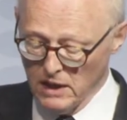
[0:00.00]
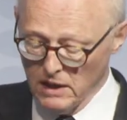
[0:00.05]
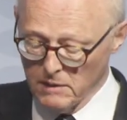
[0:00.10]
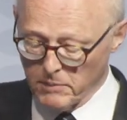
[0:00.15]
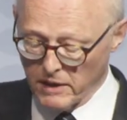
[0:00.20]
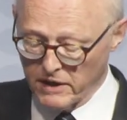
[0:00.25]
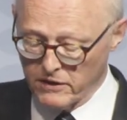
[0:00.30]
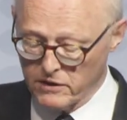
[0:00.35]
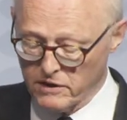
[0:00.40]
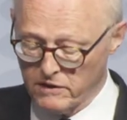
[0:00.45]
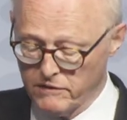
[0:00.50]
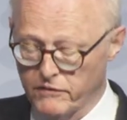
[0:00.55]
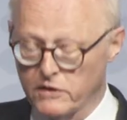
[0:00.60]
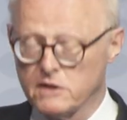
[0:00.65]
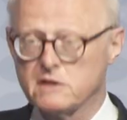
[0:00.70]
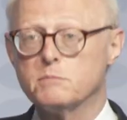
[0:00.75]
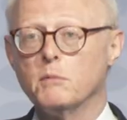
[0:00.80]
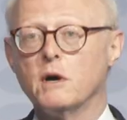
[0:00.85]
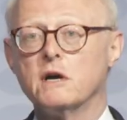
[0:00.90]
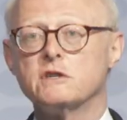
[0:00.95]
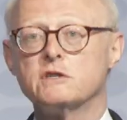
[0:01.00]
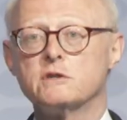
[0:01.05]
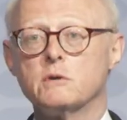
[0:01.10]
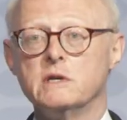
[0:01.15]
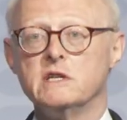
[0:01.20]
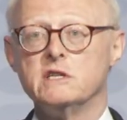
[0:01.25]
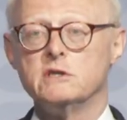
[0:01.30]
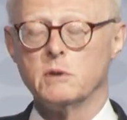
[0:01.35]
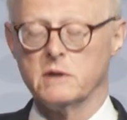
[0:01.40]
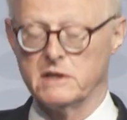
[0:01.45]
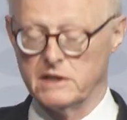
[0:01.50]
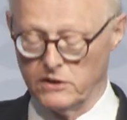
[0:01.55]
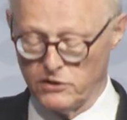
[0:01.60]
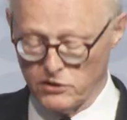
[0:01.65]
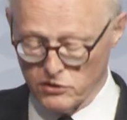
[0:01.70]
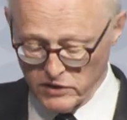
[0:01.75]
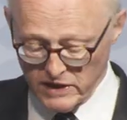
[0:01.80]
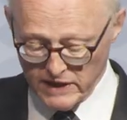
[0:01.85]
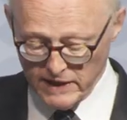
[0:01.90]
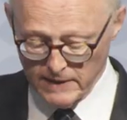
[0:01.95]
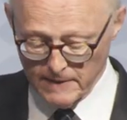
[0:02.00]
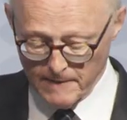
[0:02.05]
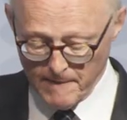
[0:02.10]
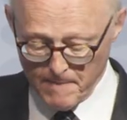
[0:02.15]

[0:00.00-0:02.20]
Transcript: by 31st March 2023,